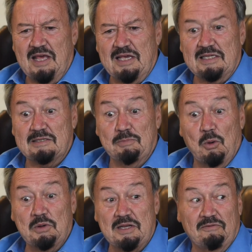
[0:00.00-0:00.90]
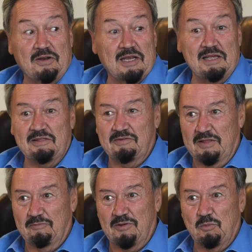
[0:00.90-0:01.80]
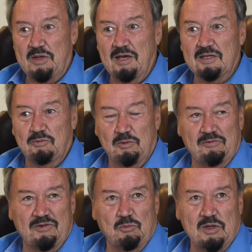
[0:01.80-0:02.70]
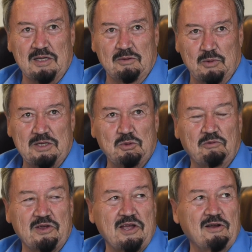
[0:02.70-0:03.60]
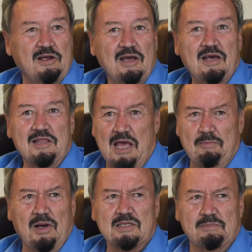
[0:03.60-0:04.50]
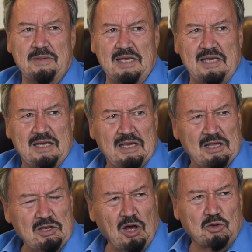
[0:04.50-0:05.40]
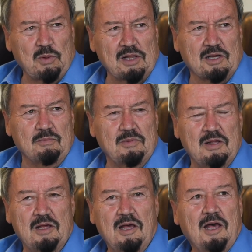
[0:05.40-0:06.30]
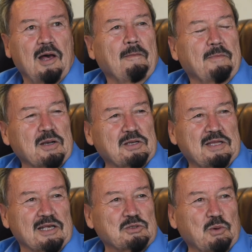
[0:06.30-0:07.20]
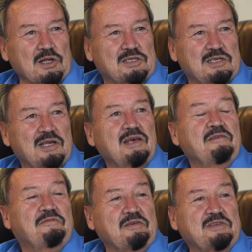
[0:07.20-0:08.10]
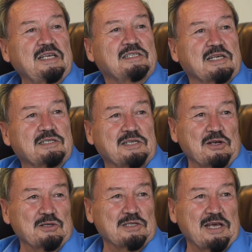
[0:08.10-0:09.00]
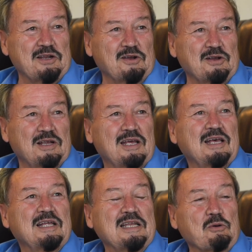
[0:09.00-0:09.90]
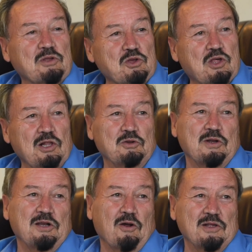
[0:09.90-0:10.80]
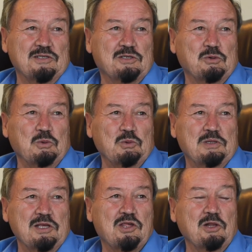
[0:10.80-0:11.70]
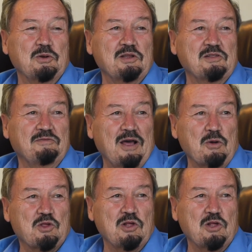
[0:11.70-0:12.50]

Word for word: they smoke differently than from, we, uh, from what we do over here, they must be not welcome. But guess what? 56 years later, now their children are in school. The children of the flower